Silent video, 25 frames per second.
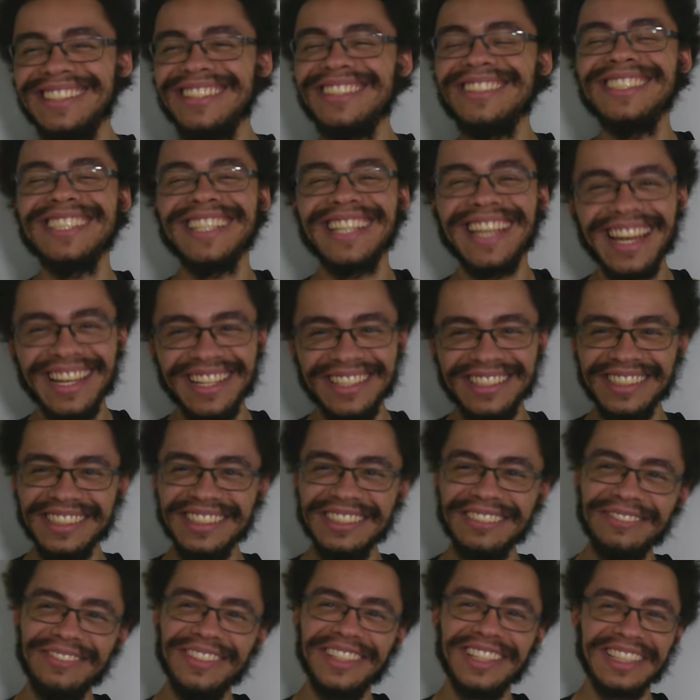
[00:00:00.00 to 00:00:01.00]
Don't you care?
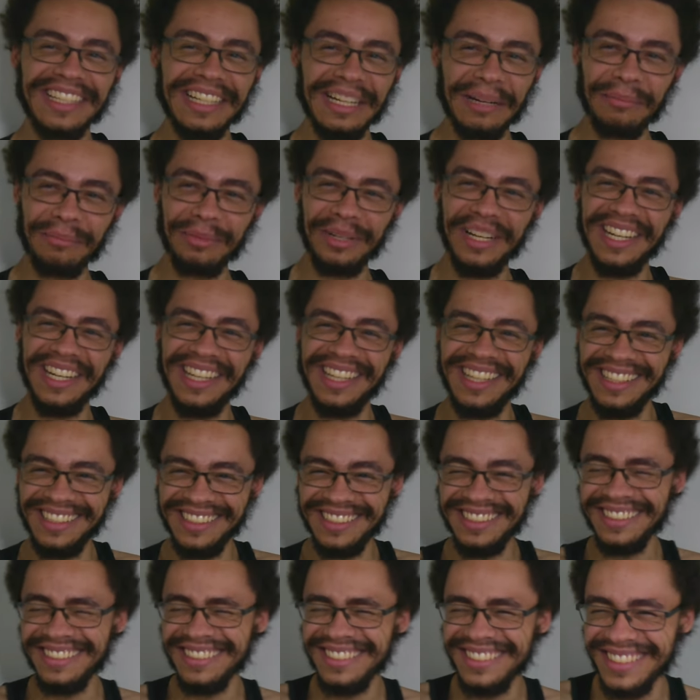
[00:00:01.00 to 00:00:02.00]
Shut the fuck up.
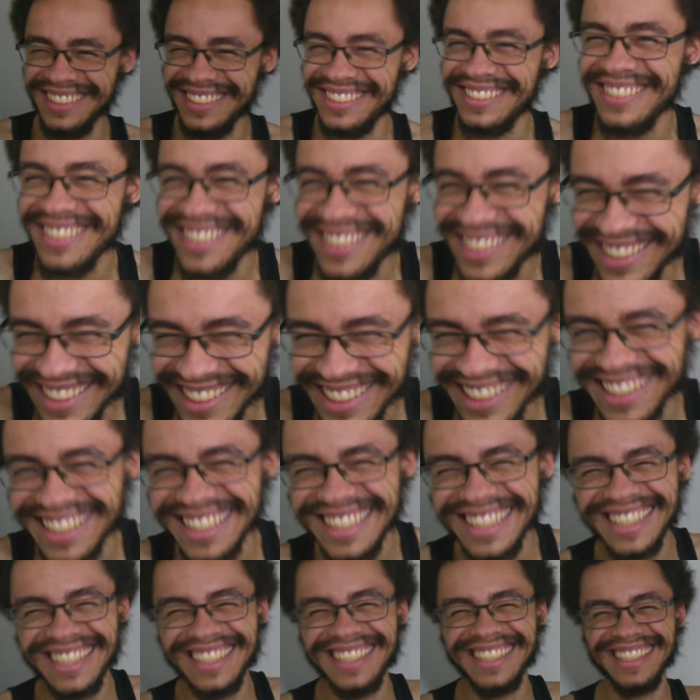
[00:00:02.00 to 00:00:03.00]
You don't
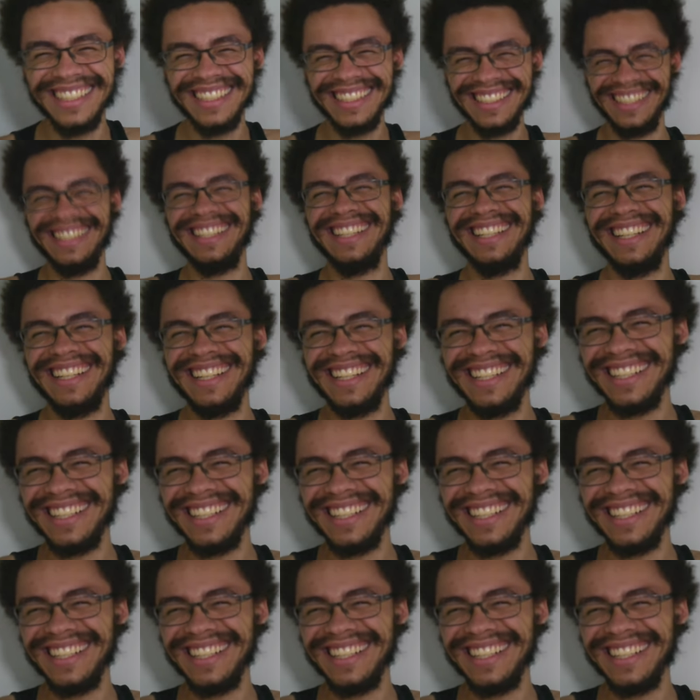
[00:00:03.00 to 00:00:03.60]
know.